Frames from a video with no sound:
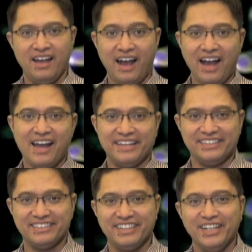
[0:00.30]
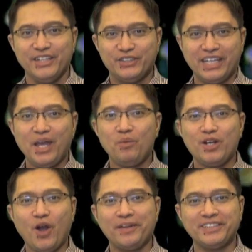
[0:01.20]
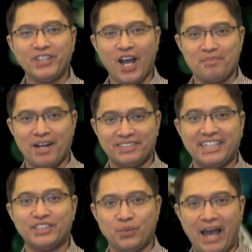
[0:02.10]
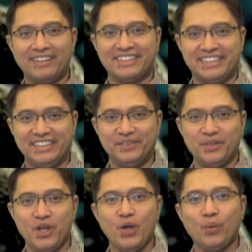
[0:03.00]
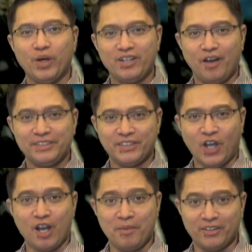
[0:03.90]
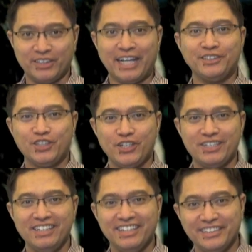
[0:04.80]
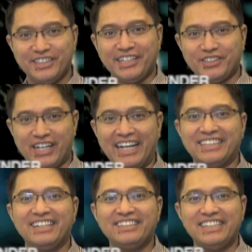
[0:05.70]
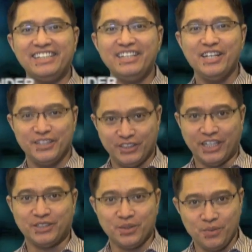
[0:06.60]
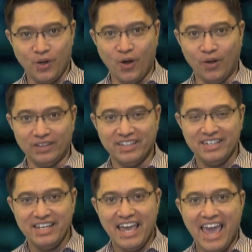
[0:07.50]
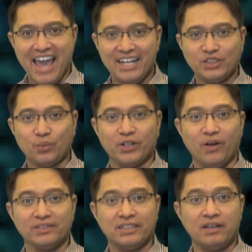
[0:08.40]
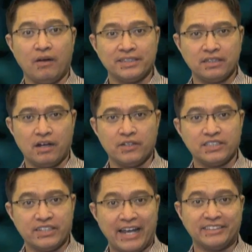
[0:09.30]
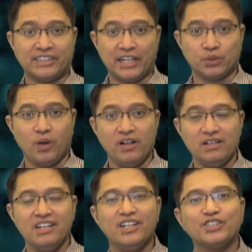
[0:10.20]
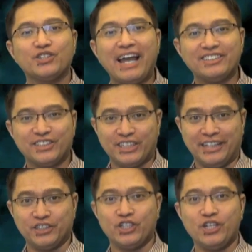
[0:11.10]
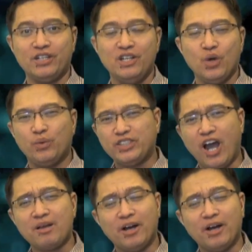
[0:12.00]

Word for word: Hi! Today we're going to talk about sexuality. We're going to talk about gender, gender identity, gender role. And we're also going to cover transsexual, transgender, we talk